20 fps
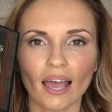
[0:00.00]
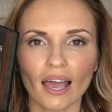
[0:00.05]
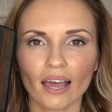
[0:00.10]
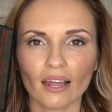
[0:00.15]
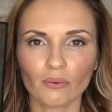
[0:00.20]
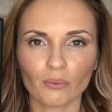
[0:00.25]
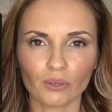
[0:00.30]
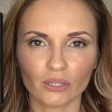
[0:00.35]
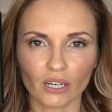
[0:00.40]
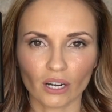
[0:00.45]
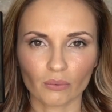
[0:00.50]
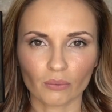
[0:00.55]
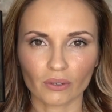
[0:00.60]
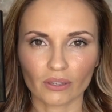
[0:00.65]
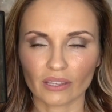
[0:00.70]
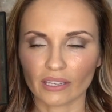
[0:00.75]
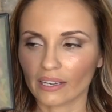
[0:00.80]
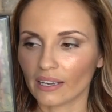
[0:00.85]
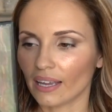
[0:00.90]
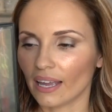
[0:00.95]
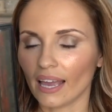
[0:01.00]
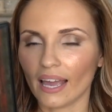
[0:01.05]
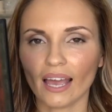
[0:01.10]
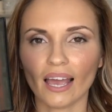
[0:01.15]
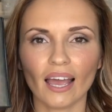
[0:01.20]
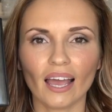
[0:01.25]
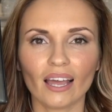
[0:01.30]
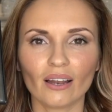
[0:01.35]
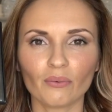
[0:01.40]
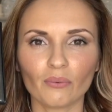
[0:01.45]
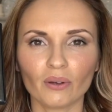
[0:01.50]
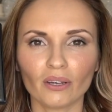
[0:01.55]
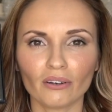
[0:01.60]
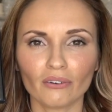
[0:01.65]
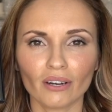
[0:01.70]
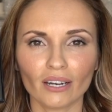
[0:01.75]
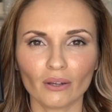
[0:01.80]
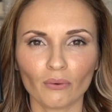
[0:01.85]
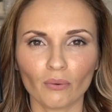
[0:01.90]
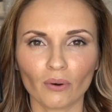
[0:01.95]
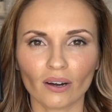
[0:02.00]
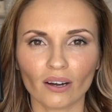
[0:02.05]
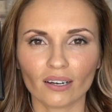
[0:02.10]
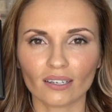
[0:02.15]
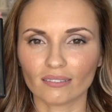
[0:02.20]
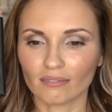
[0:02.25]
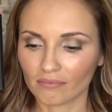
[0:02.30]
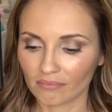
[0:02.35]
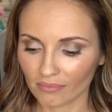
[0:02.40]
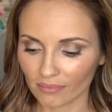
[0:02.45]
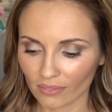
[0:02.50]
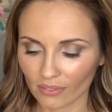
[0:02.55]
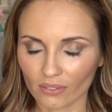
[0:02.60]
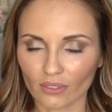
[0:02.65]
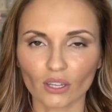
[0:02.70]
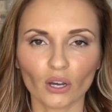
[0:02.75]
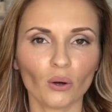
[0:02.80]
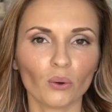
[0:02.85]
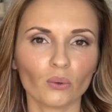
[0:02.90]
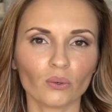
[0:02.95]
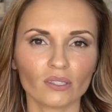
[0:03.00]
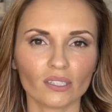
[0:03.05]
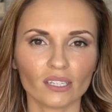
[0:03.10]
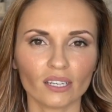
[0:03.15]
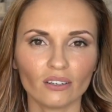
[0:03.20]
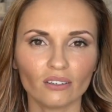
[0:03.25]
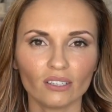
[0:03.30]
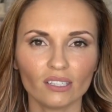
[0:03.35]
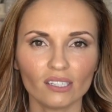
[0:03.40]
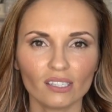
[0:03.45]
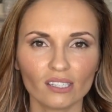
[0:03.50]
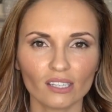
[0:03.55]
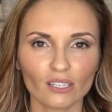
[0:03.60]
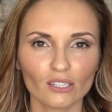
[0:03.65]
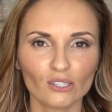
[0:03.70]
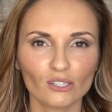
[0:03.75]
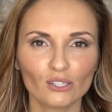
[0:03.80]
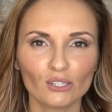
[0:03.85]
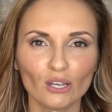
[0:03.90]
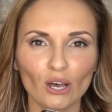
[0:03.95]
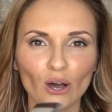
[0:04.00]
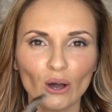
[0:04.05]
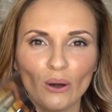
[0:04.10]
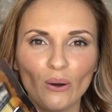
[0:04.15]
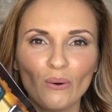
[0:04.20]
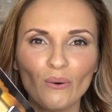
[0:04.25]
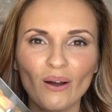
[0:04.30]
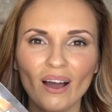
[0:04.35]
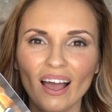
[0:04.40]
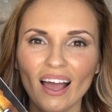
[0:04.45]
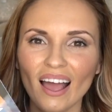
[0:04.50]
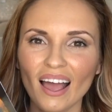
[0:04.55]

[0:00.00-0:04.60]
and we're done with it. And we already want the whole series. So